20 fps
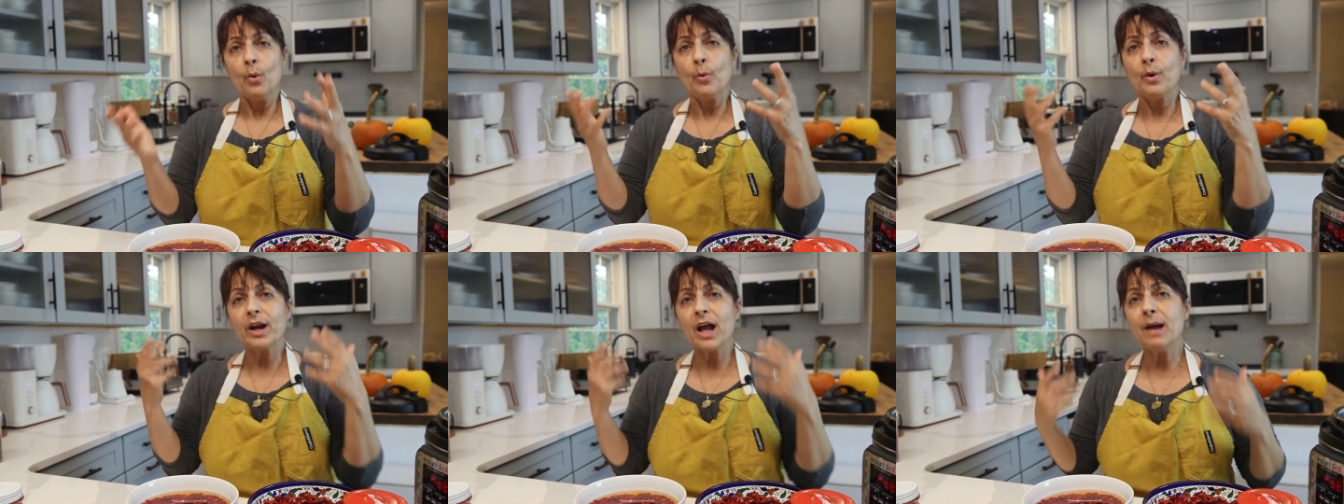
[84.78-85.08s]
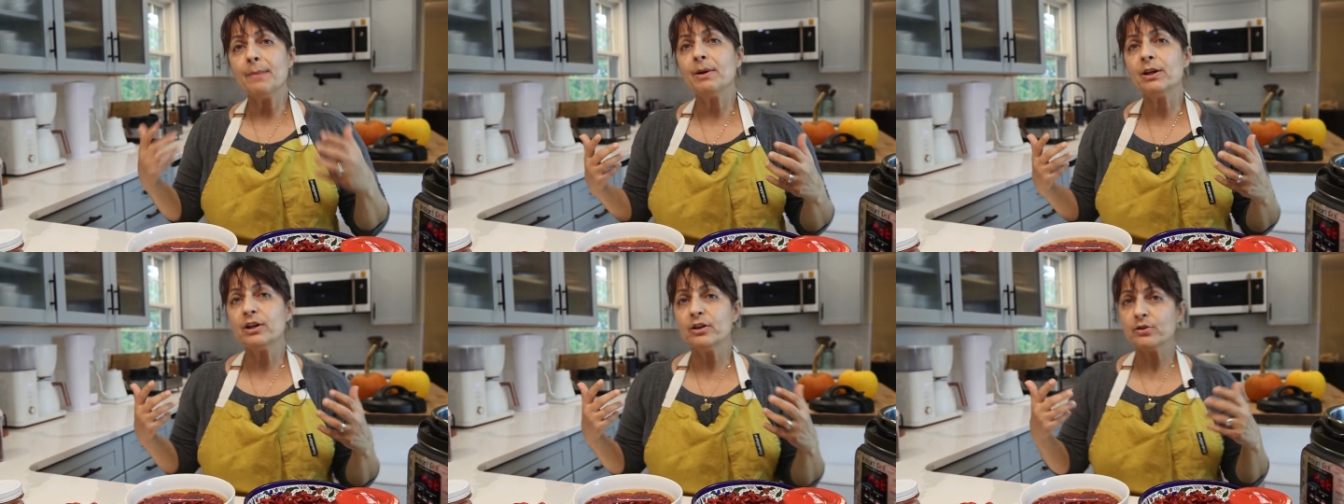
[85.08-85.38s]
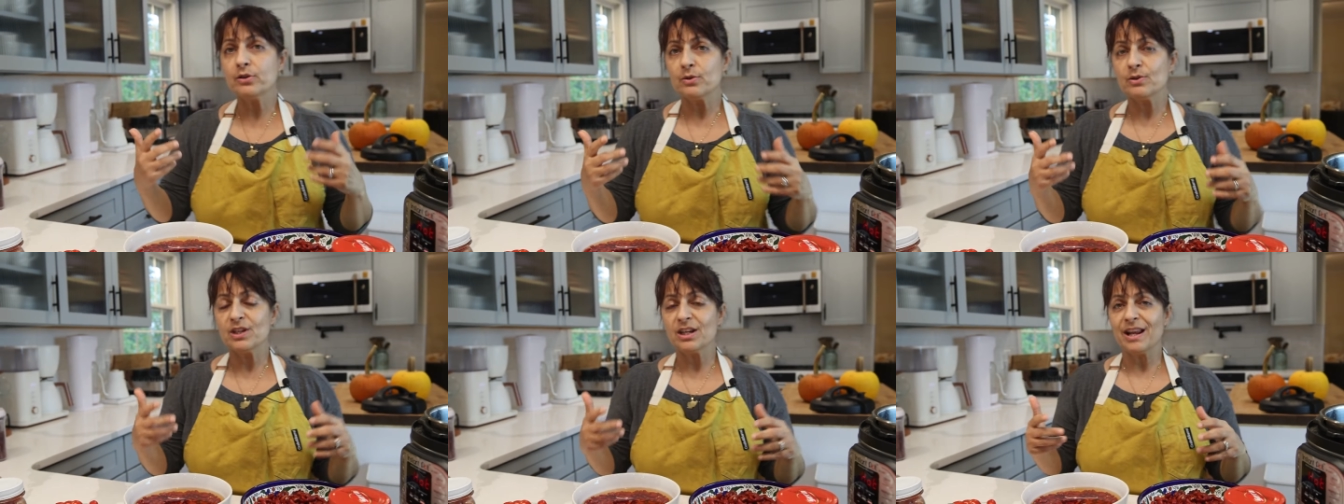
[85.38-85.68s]
What I'm going
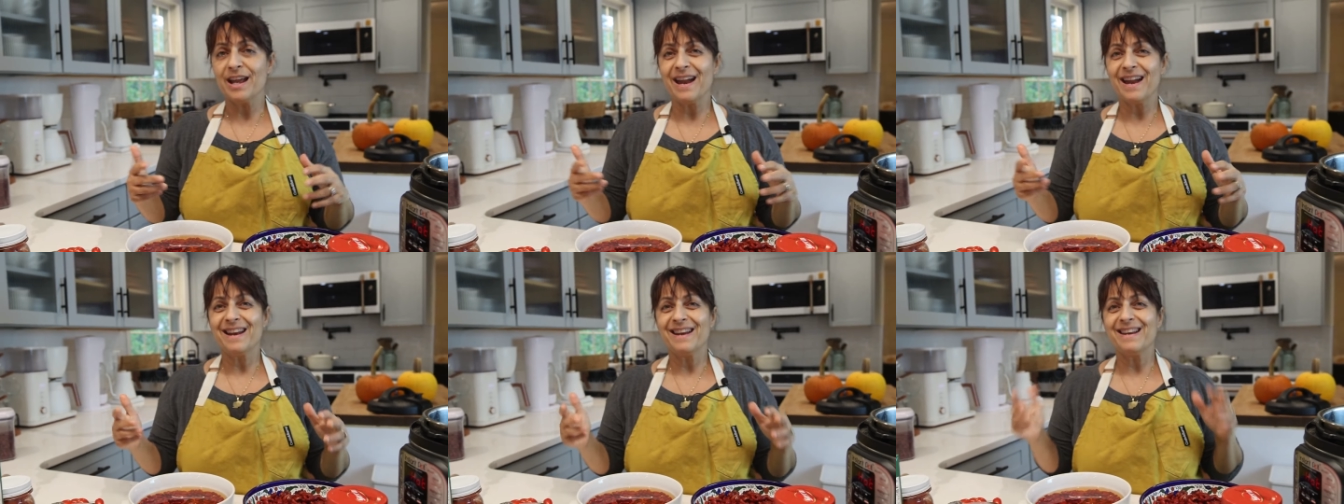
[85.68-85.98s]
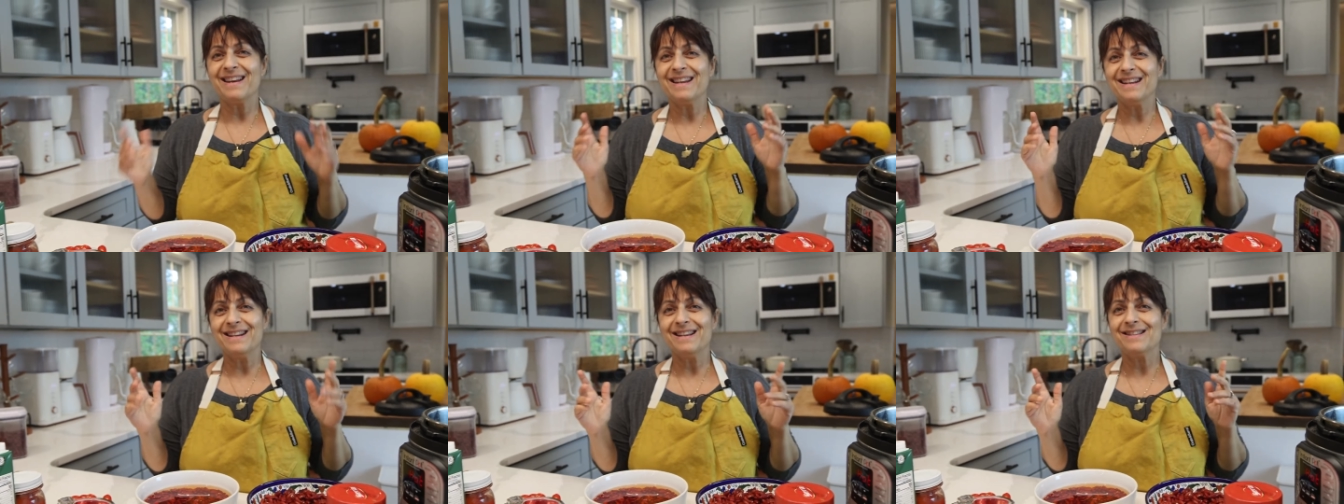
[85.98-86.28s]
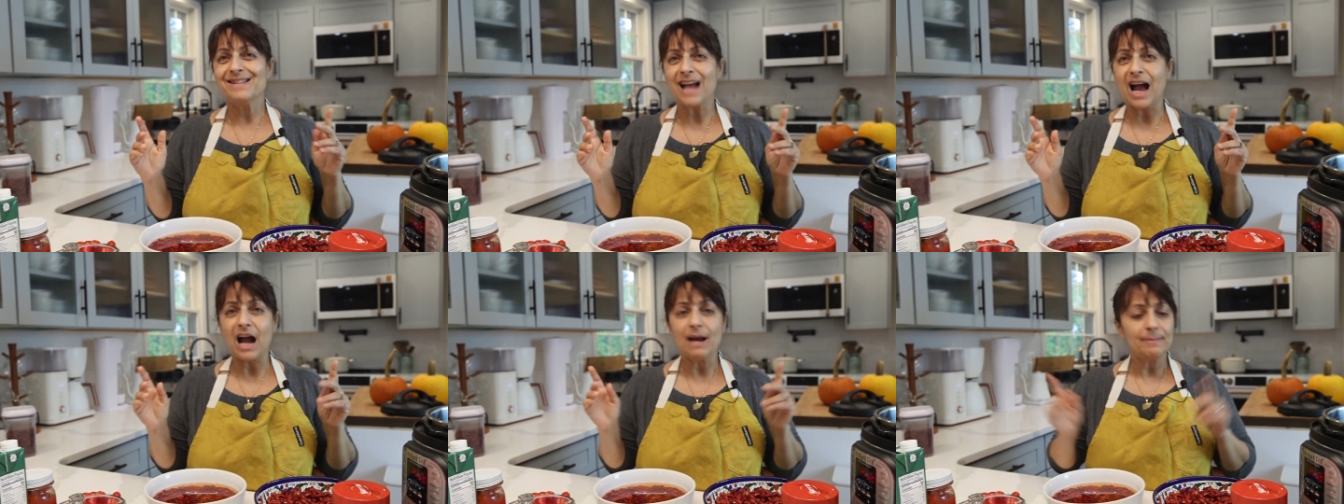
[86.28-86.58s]
to do today
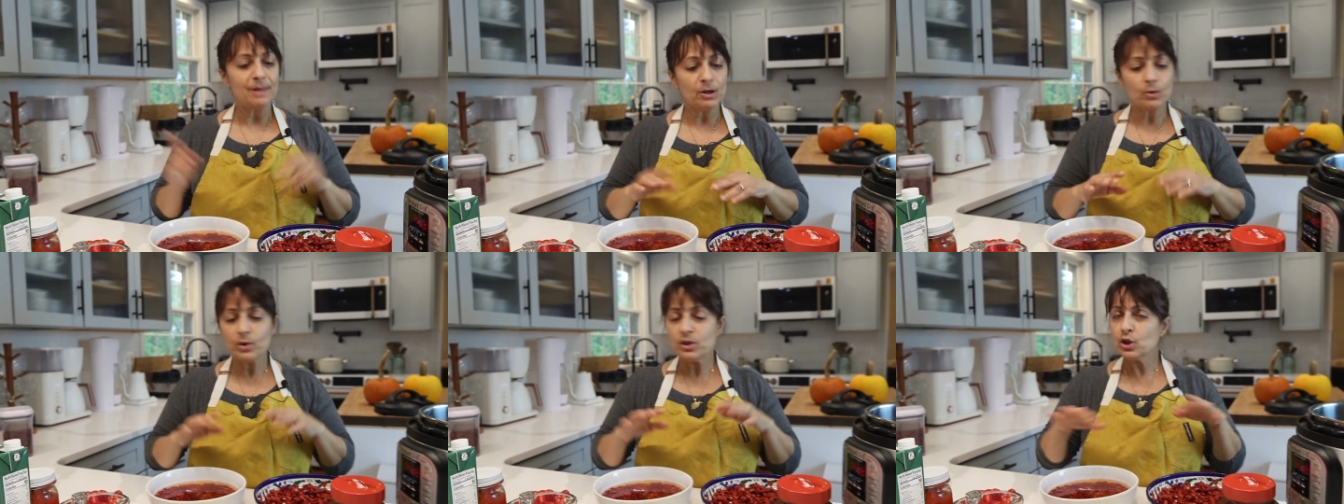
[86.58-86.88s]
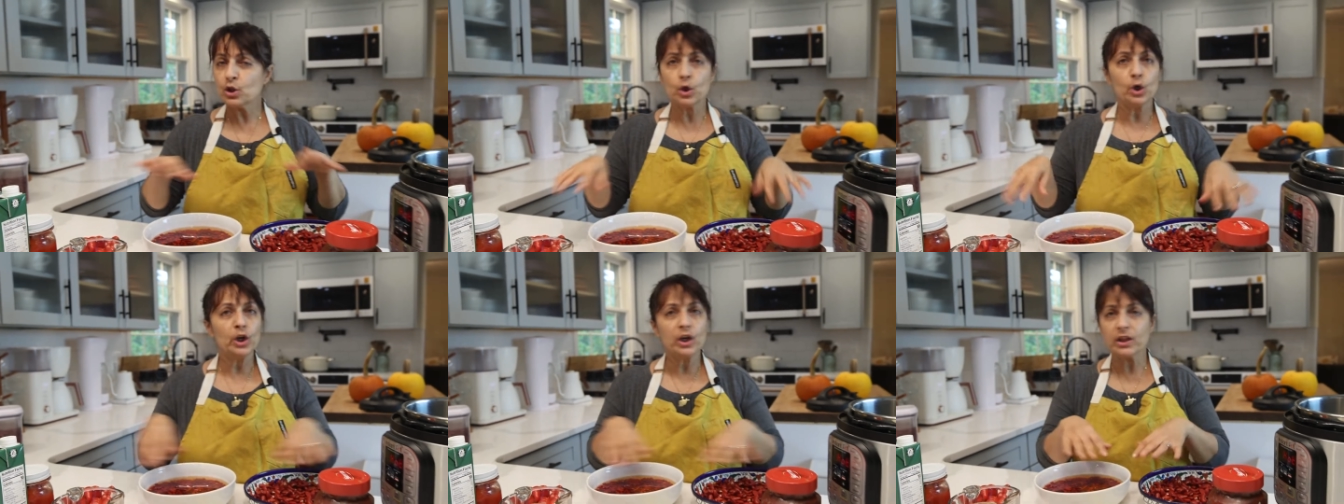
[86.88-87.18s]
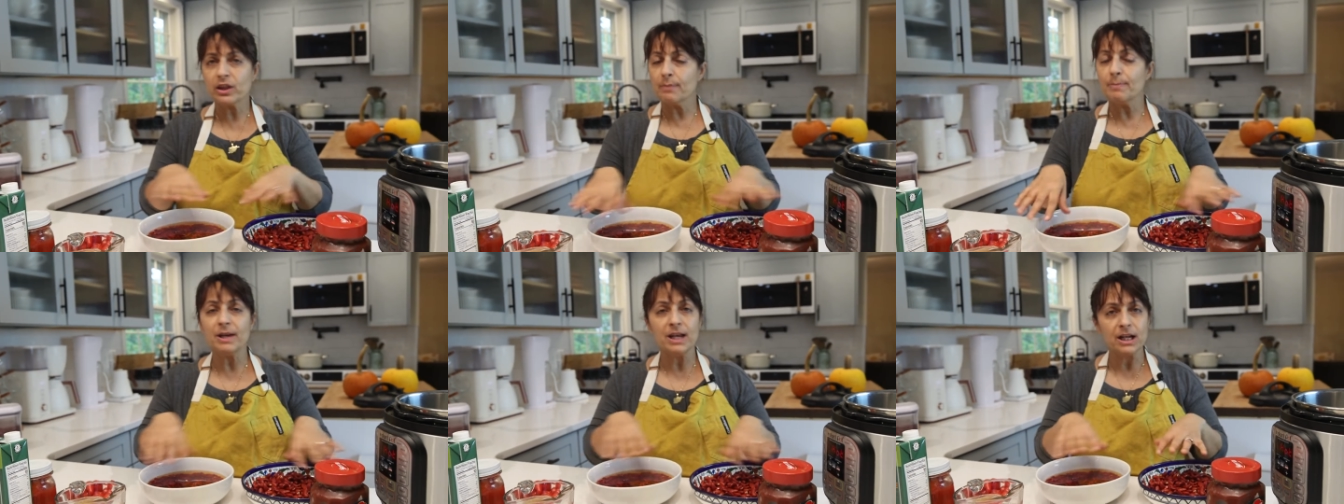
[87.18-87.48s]
is I'm not going to cook
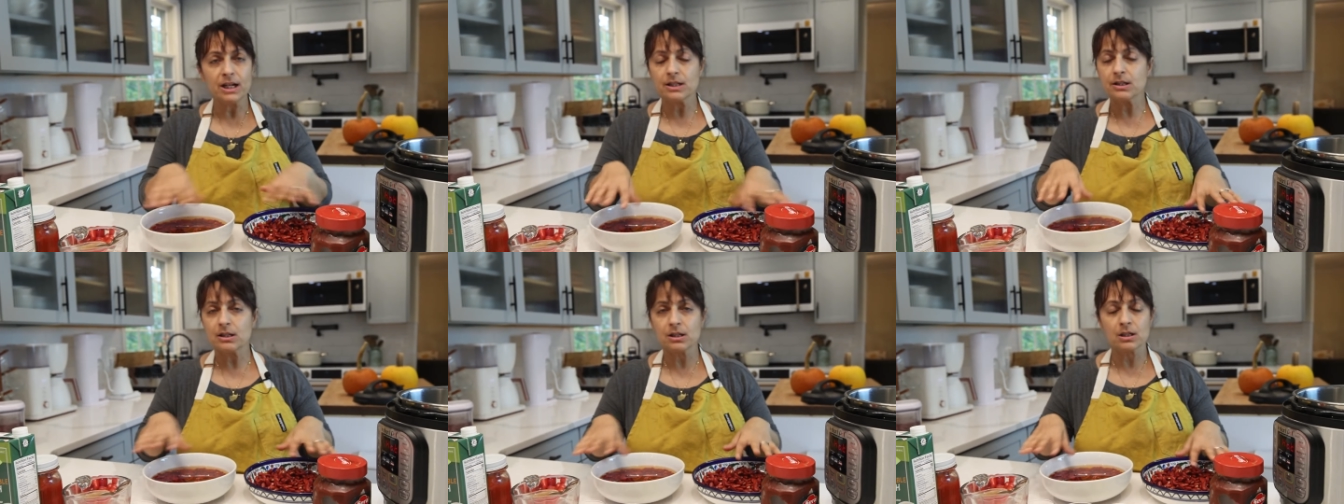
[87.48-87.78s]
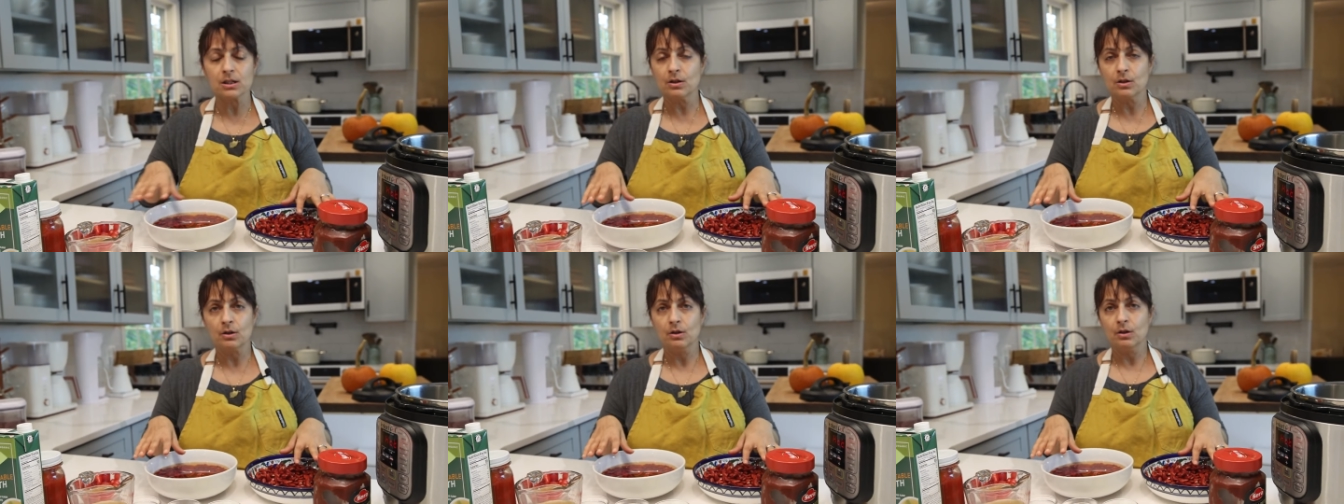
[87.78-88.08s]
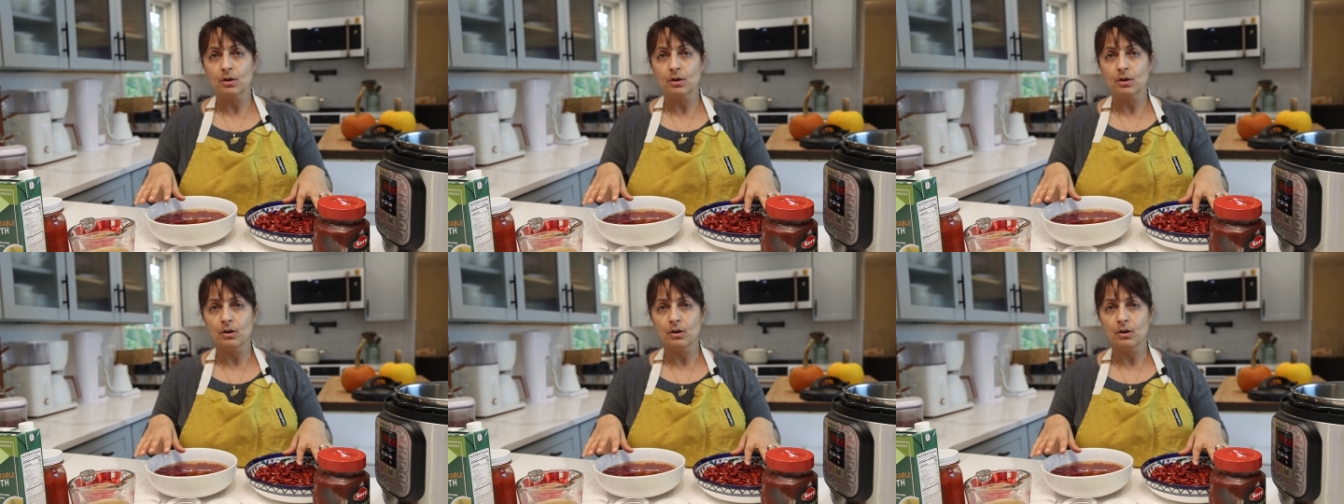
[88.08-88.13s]
the beans